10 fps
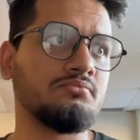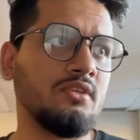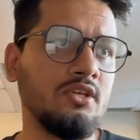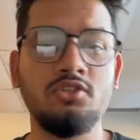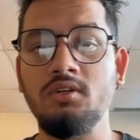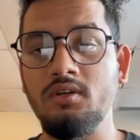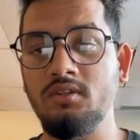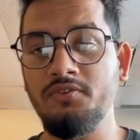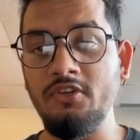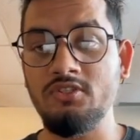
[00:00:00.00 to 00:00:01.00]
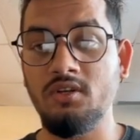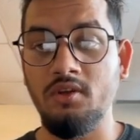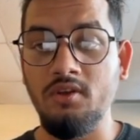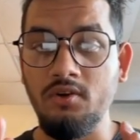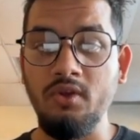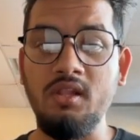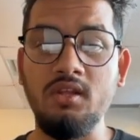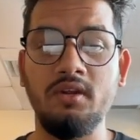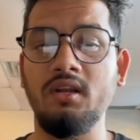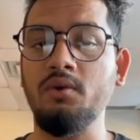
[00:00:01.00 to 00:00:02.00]
engineer the feature
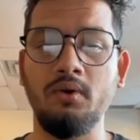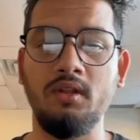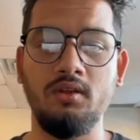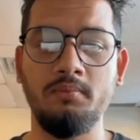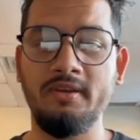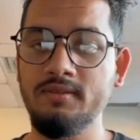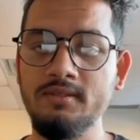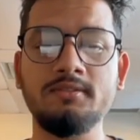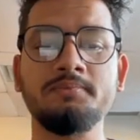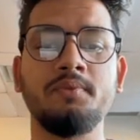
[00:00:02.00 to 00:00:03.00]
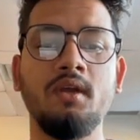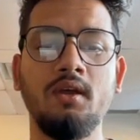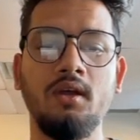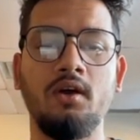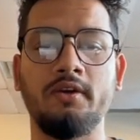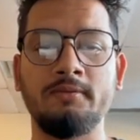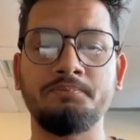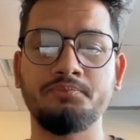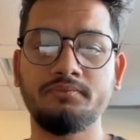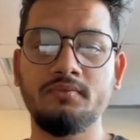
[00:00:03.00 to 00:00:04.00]
really well. Make sense? Okay.
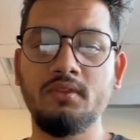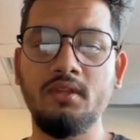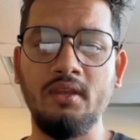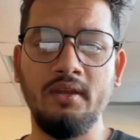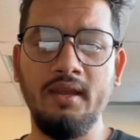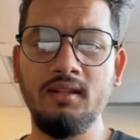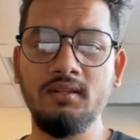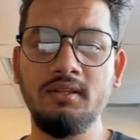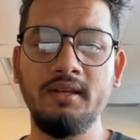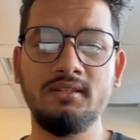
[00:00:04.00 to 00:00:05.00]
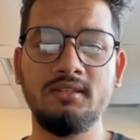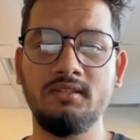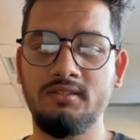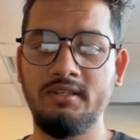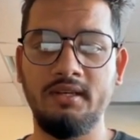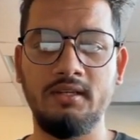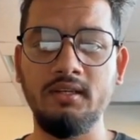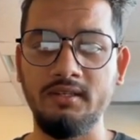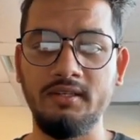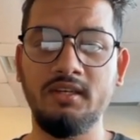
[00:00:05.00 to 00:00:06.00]
Another thing is this data
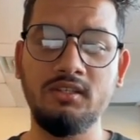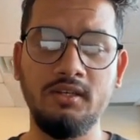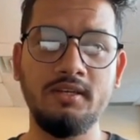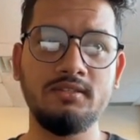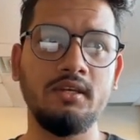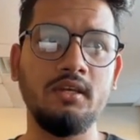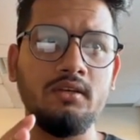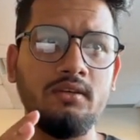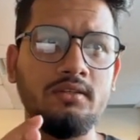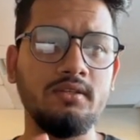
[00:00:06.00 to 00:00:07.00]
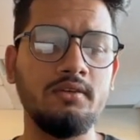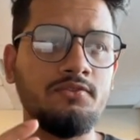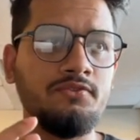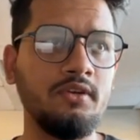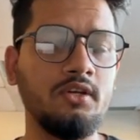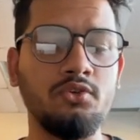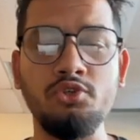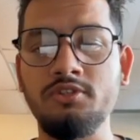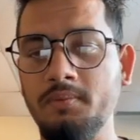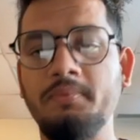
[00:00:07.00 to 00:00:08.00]
cleaning. Data cleaning is a very
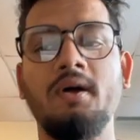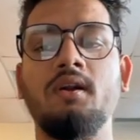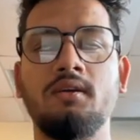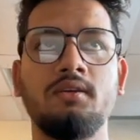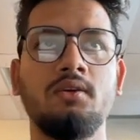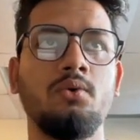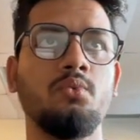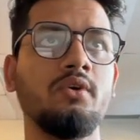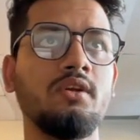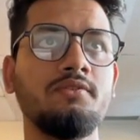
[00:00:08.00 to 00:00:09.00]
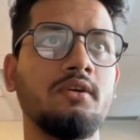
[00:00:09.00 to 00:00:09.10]
crucial part whenever